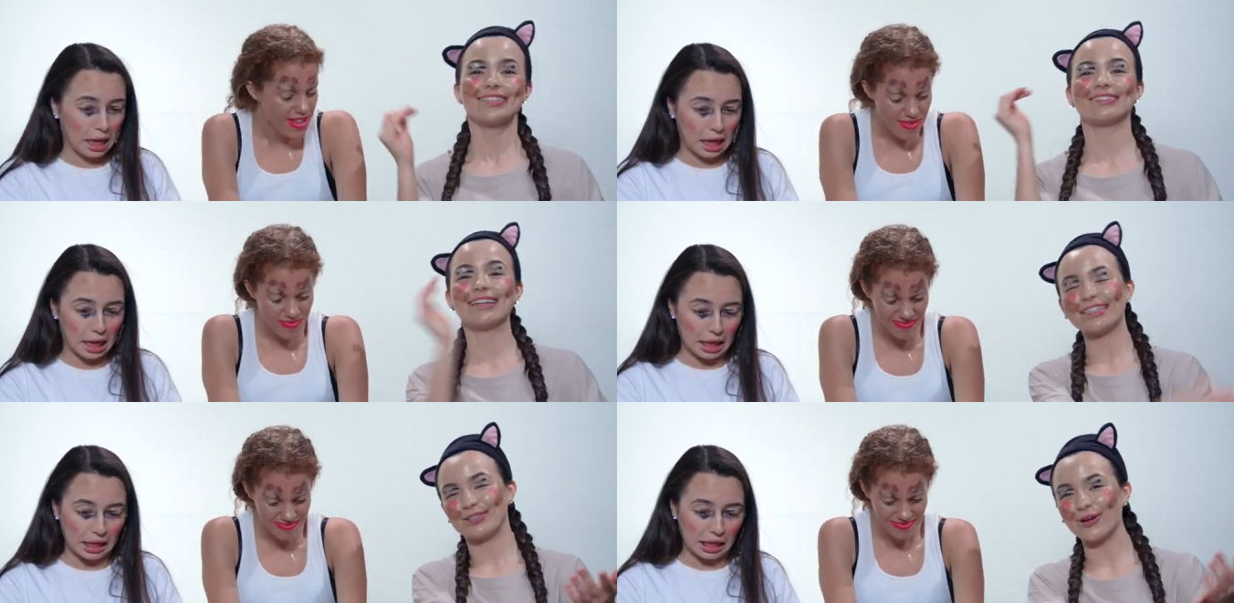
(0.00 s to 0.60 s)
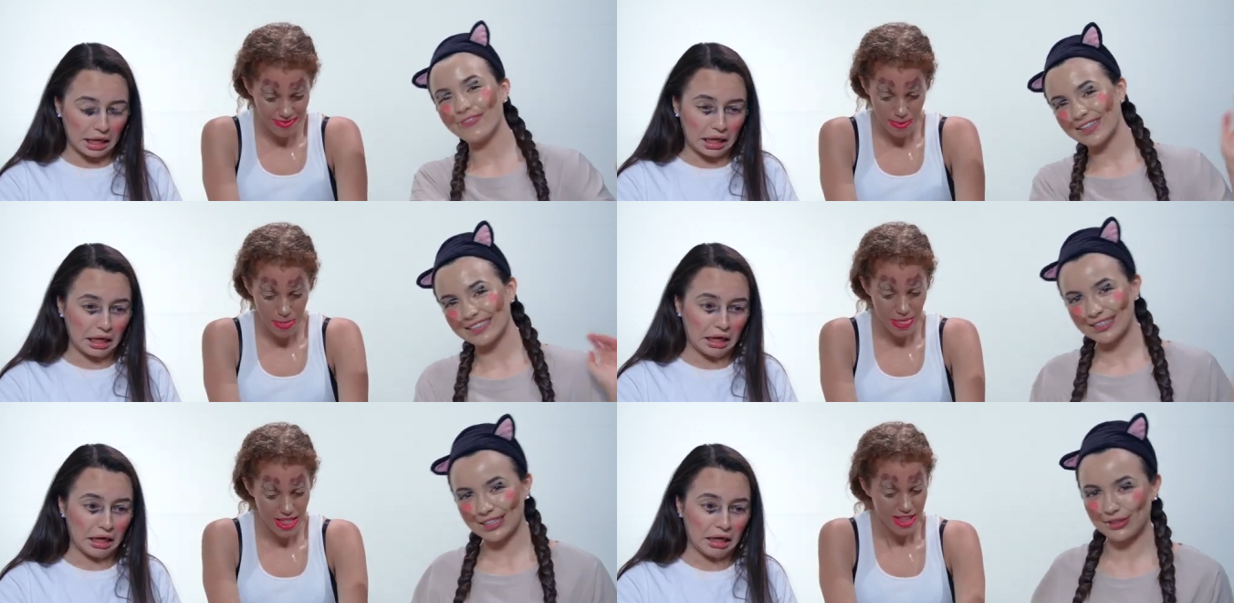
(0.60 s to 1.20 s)
Speaker 1: So yeah, don't
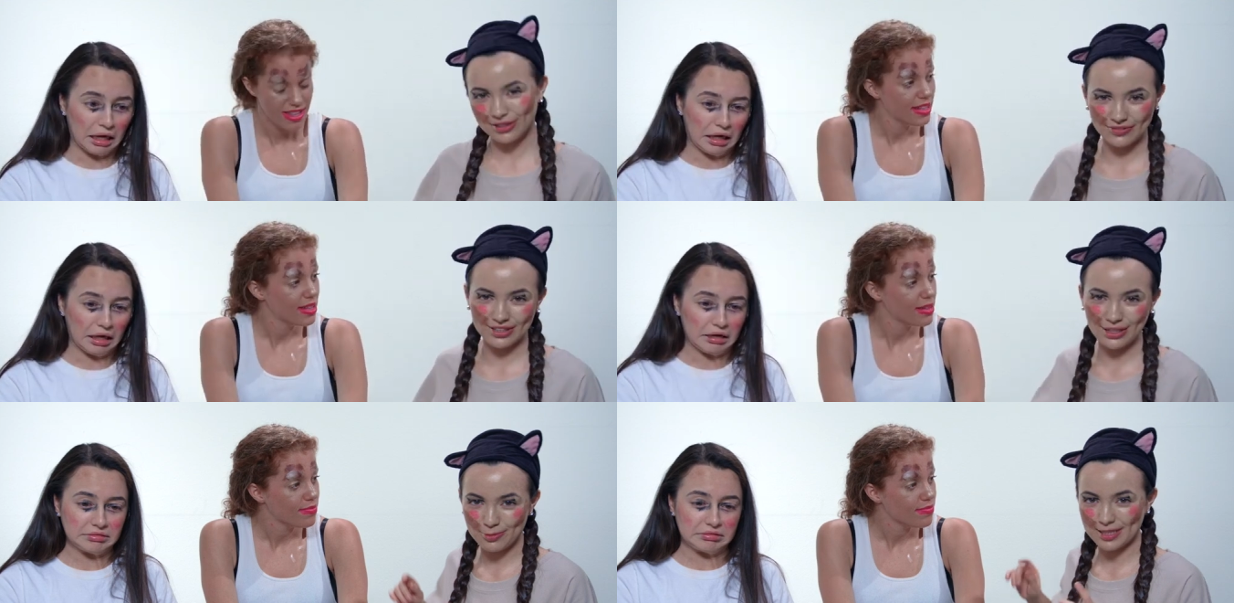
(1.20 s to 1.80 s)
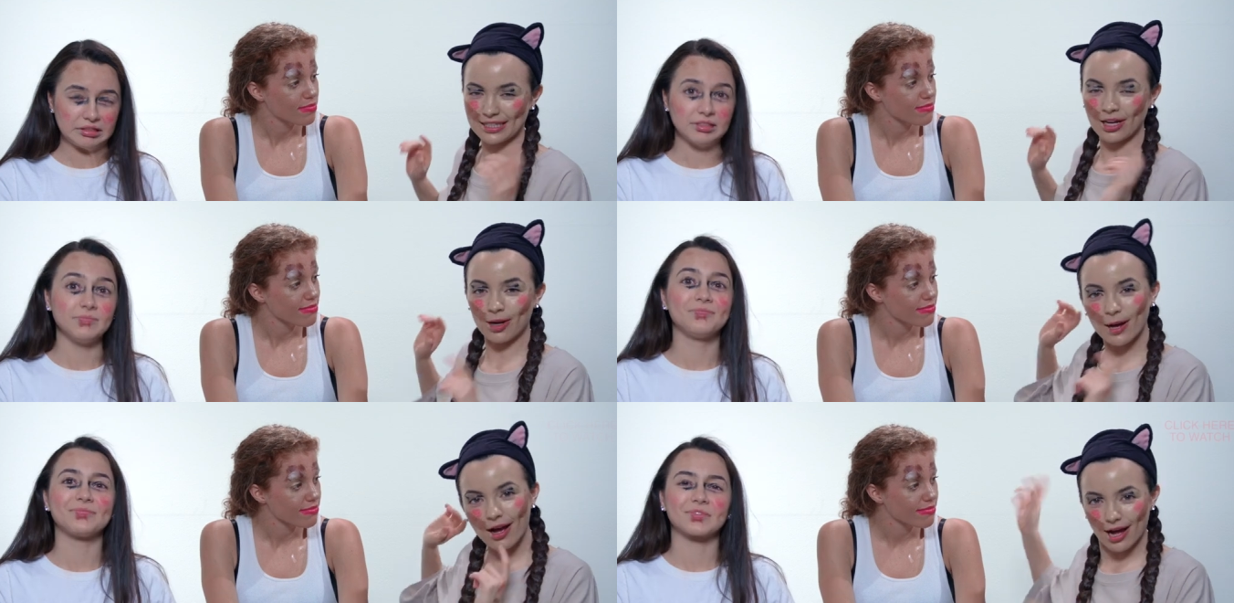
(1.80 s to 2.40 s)
forget to check out the video we did
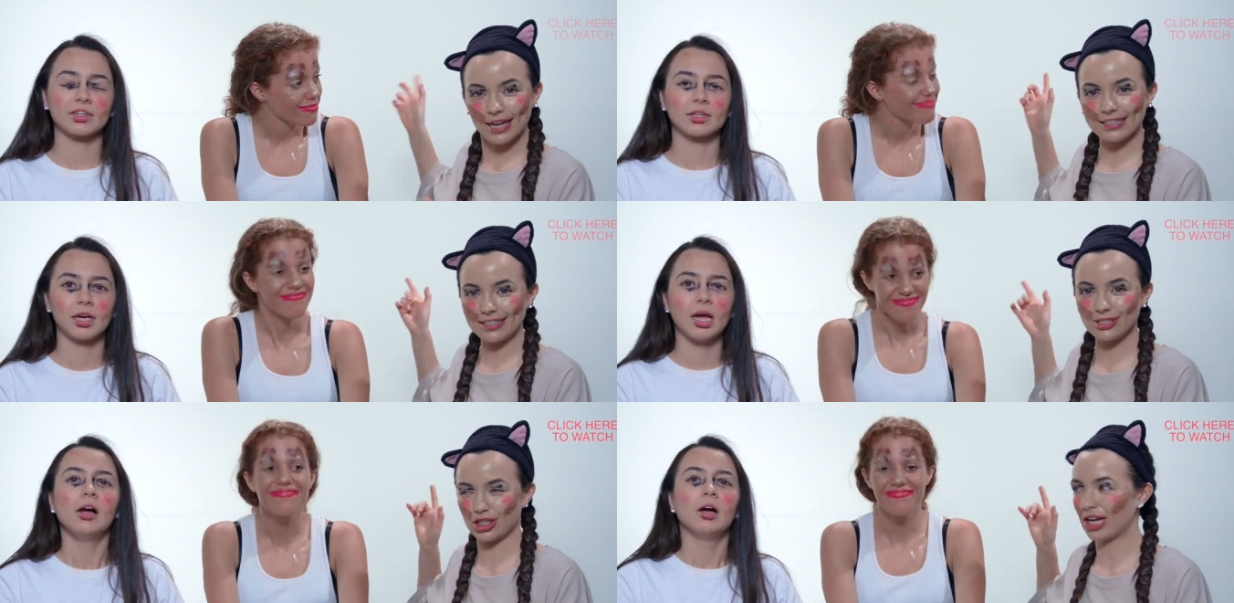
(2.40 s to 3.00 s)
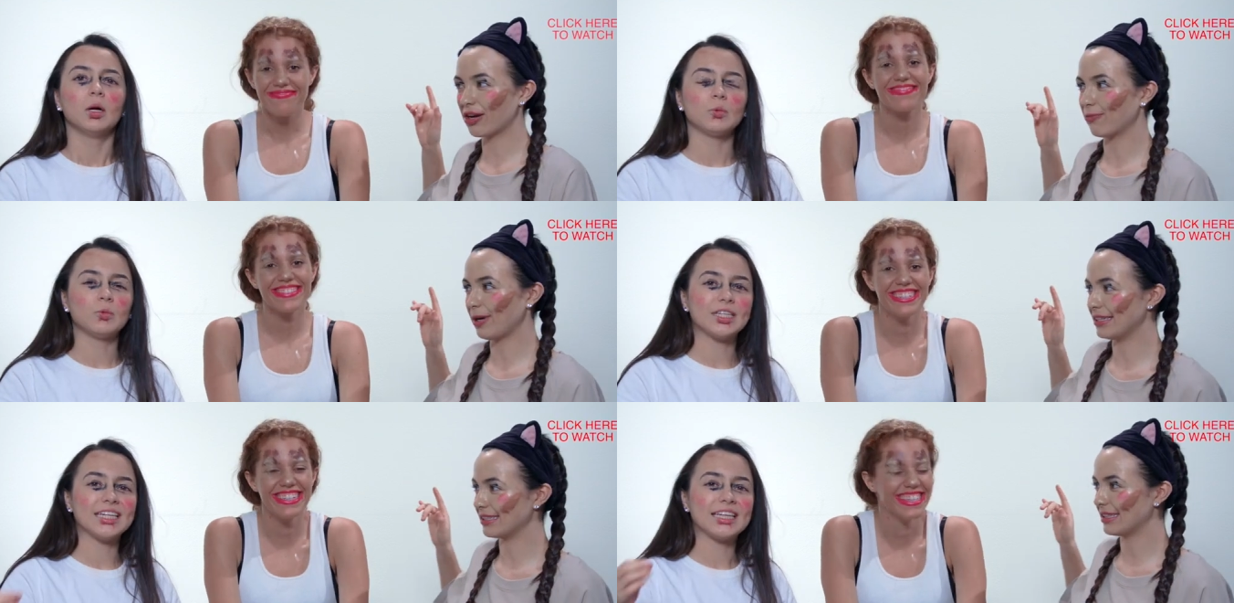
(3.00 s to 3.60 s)
on Mahogany's channel.
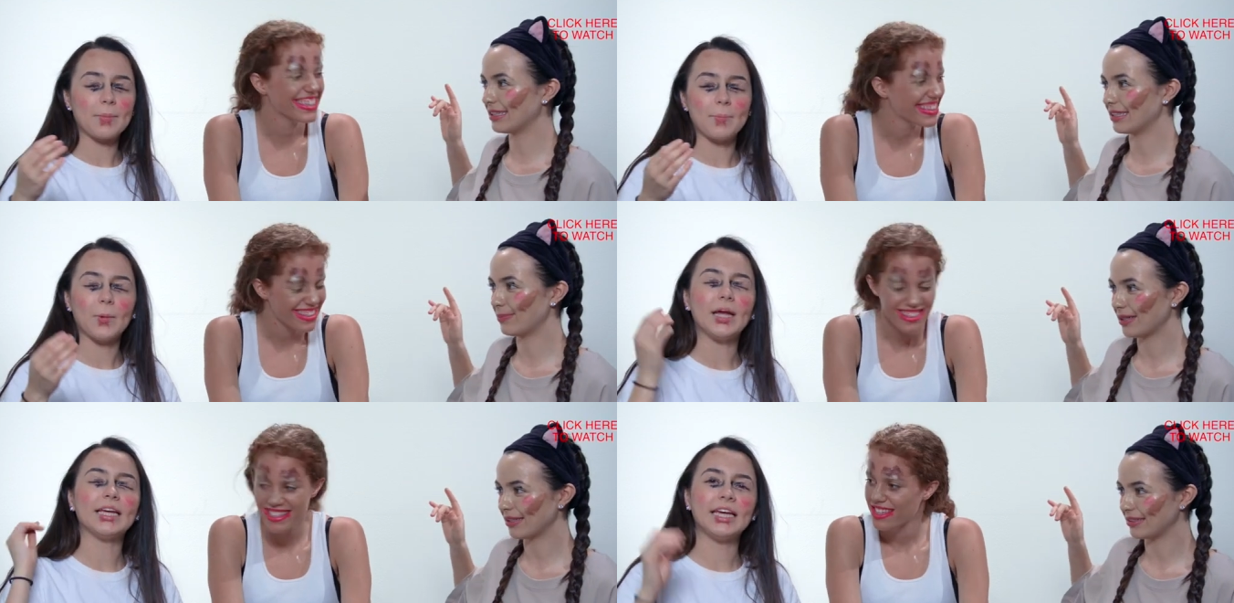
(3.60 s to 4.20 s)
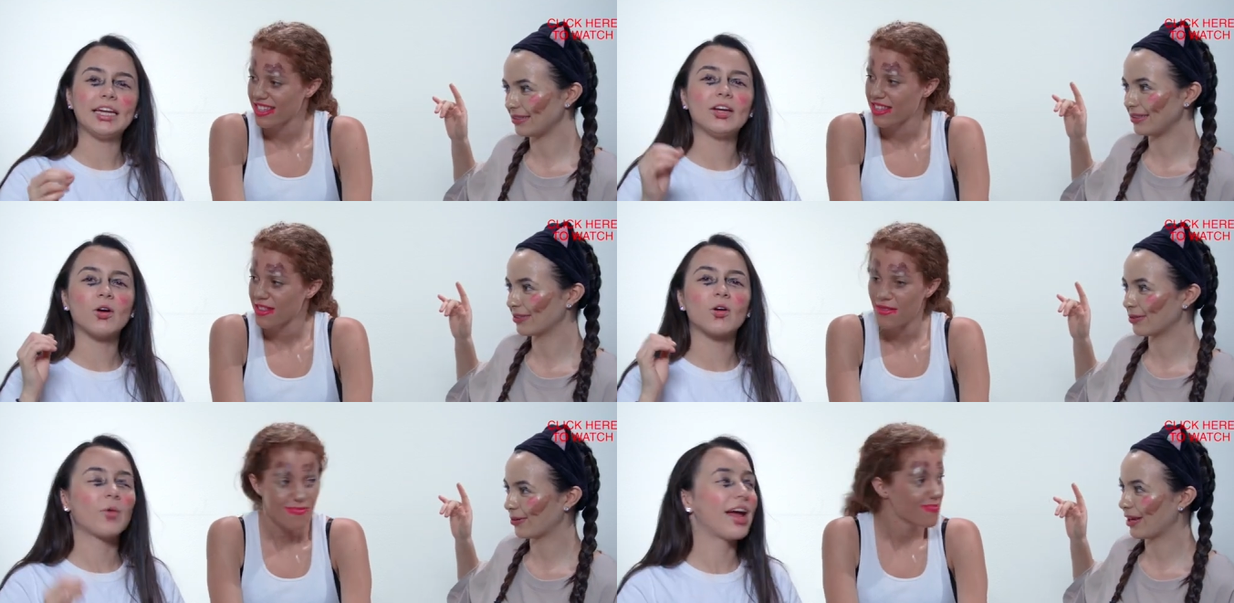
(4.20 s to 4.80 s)
We did the Eat It
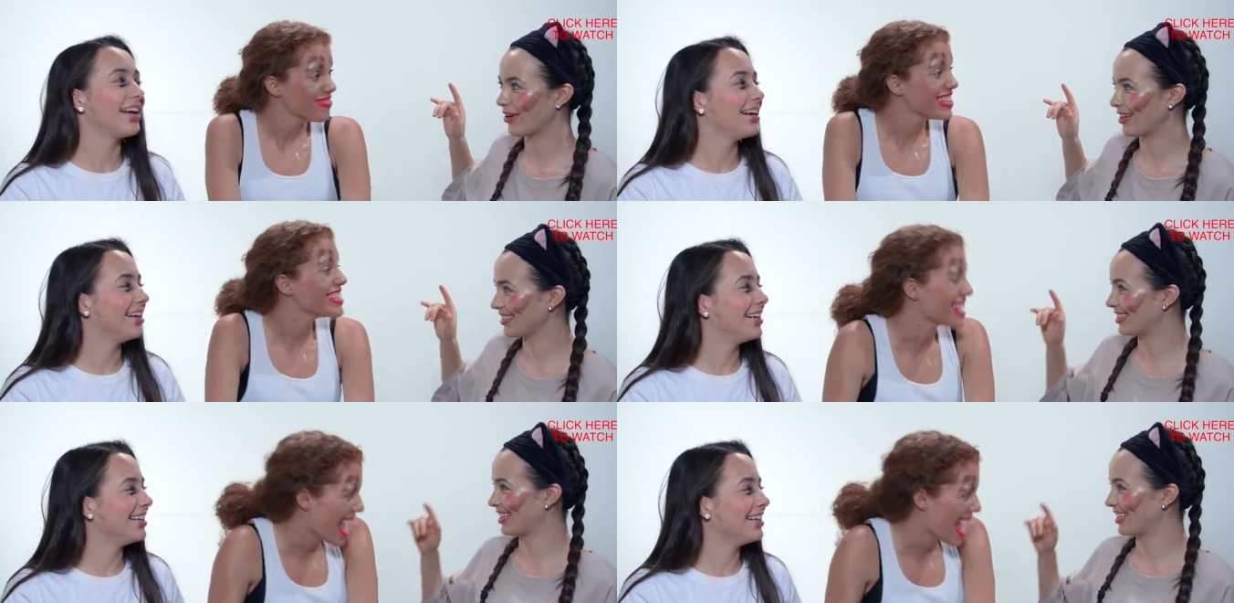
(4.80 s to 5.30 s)
or Wear It